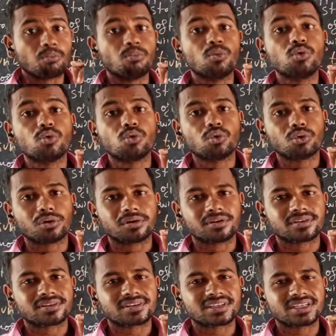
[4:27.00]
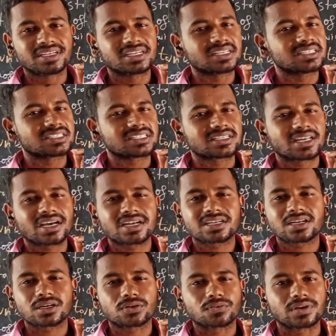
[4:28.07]
Moon. It is
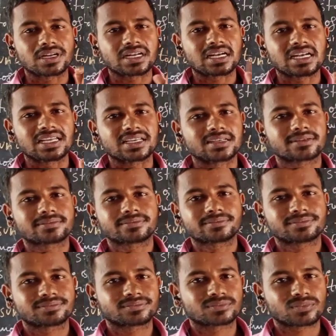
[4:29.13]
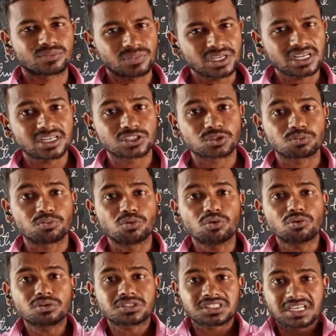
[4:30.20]
not twinkling. Because
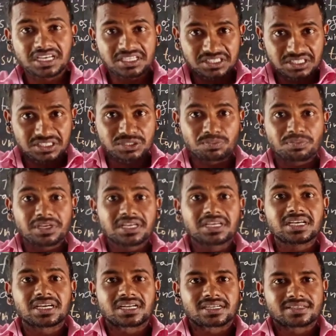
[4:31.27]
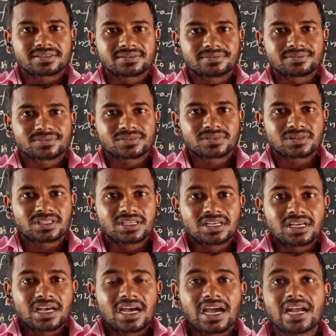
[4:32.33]
moon size is bigger
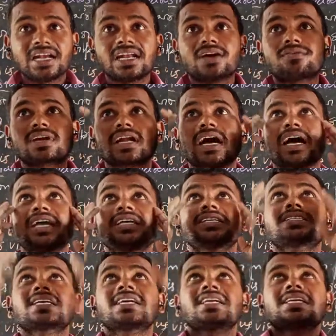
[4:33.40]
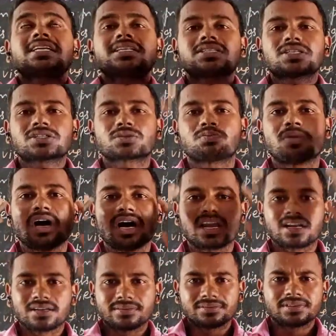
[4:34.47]
and our eyesight is
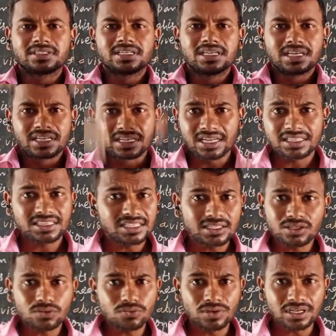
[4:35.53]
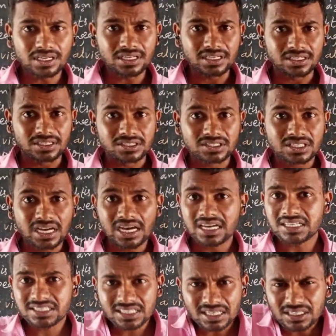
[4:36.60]
small. Nothing to worry.
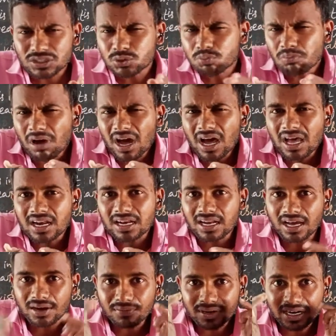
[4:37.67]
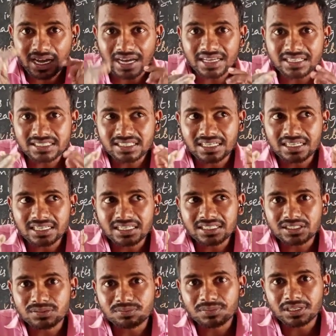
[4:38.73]
Stars are small. Our eyesight
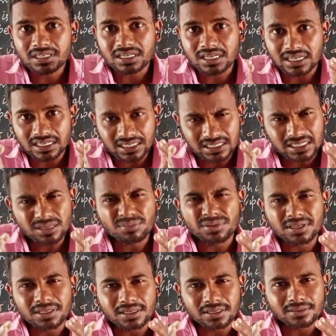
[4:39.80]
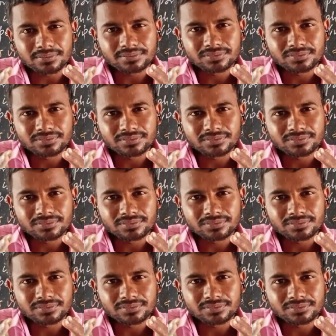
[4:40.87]
is bigger, little bigger.